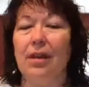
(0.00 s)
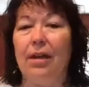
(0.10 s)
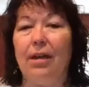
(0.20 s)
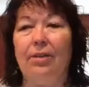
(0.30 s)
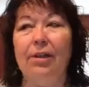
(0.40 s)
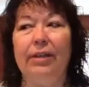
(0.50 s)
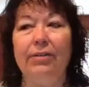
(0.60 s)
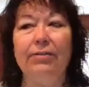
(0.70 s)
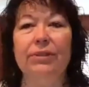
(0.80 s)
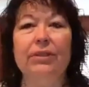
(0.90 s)
Oh, I
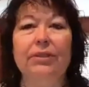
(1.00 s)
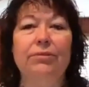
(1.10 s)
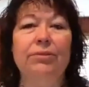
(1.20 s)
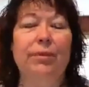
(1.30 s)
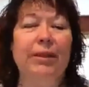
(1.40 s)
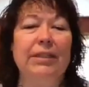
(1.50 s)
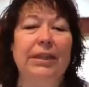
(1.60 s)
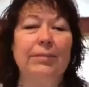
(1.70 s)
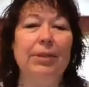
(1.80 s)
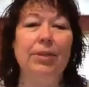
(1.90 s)
don't know what to do with my
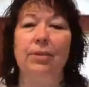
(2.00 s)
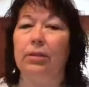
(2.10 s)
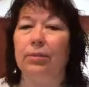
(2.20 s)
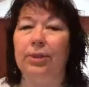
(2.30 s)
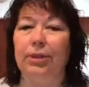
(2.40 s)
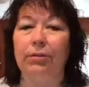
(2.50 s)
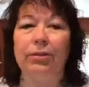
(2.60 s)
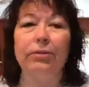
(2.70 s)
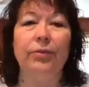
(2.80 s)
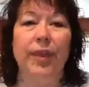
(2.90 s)
time here. No, we don't
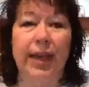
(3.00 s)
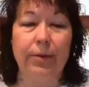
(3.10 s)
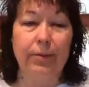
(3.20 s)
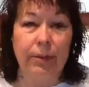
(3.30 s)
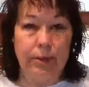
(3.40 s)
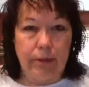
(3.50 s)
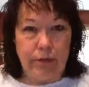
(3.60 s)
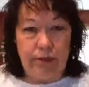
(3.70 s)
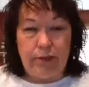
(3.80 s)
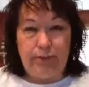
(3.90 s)
do that. We look
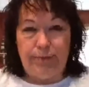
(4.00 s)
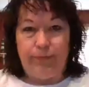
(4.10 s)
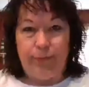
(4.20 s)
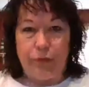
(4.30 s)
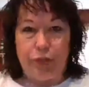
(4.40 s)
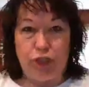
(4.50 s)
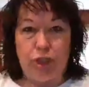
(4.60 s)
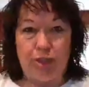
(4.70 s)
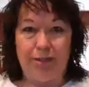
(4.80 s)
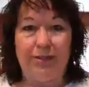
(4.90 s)
to the
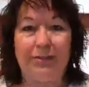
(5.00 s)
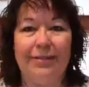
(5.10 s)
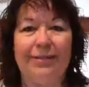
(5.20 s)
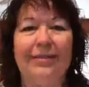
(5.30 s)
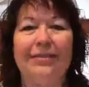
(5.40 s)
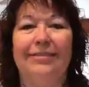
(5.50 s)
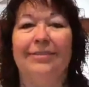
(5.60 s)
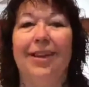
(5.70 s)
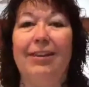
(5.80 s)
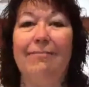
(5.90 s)
future,
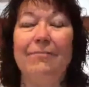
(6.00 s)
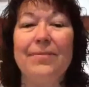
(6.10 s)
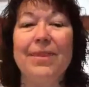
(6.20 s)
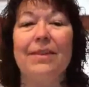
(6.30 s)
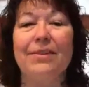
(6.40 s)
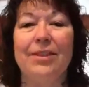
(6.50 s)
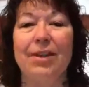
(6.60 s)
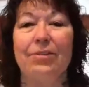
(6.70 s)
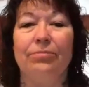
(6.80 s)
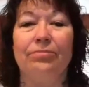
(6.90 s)
right?
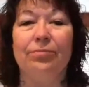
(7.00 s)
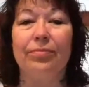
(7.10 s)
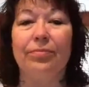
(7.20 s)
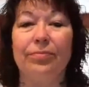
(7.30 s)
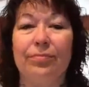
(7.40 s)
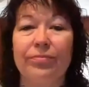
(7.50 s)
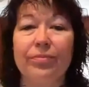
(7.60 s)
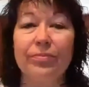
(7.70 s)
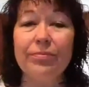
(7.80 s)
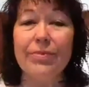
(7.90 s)
So
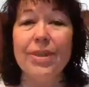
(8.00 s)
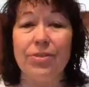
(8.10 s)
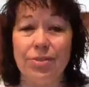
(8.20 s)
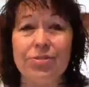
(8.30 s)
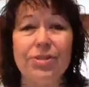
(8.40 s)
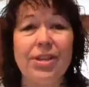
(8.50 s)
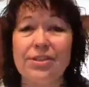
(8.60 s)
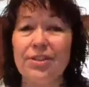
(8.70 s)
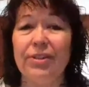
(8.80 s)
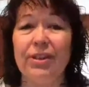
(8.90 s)
Thursday
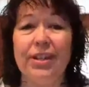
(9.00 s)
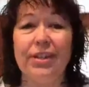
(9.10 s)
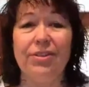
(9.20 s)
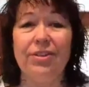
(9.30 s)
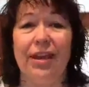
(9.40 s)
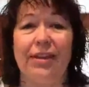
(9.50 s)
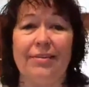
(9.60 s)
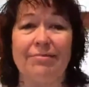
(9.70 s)
is a great day to do that.